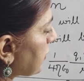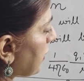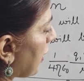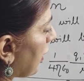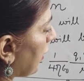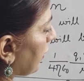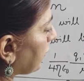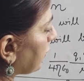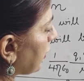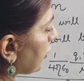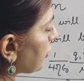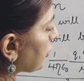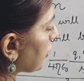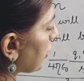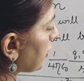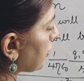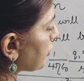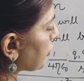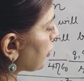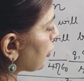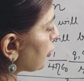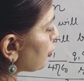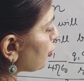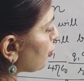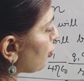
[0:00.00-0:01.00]
are the
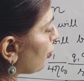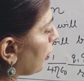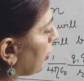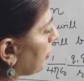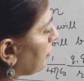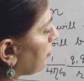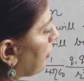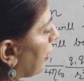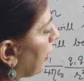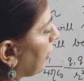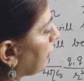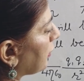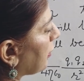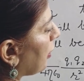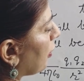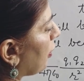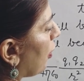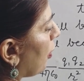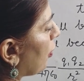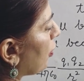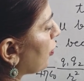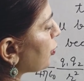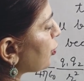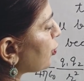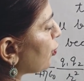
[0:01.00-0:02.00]
changes shown by
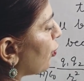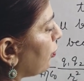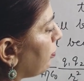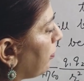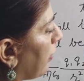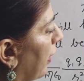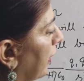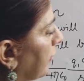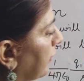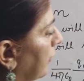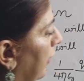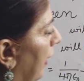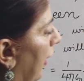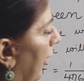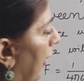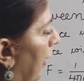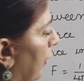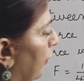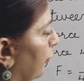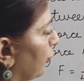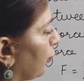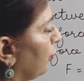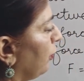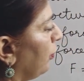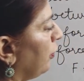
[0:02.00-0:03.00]
the
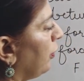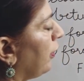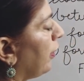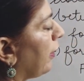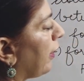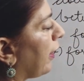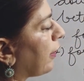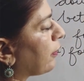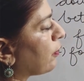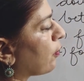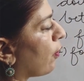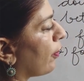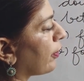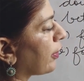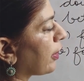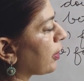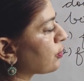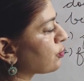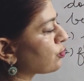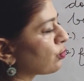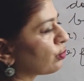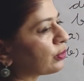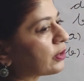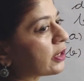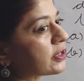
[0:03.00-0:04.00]
arrow according
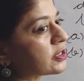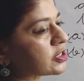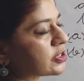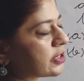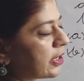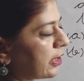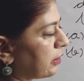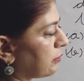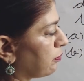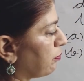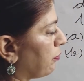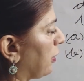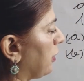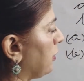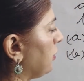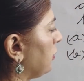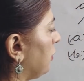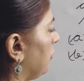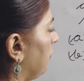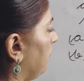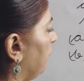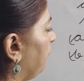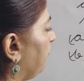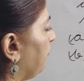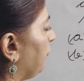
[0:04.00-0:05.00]
to the statement.
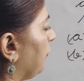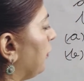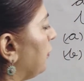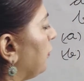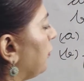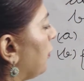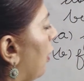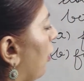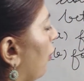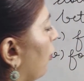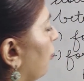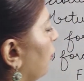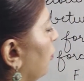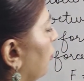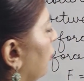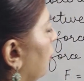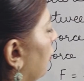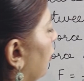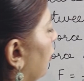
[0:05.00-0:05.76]
Now